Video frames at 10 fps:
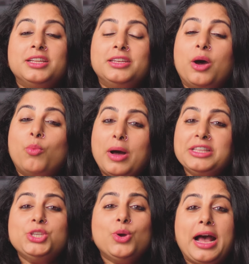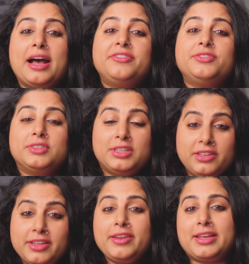Now, once you have the
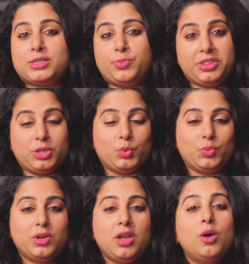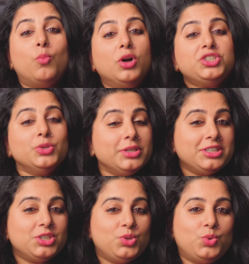lyrics with you, what you
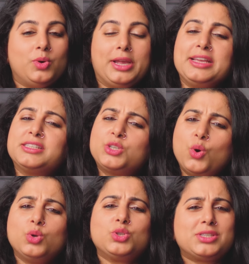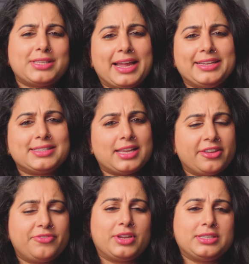need to do is go to sites
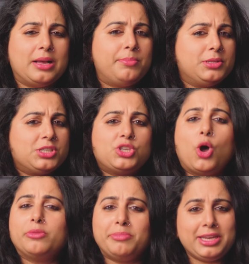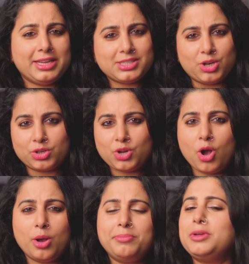like, for example,
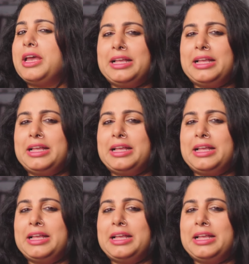songmeanings.com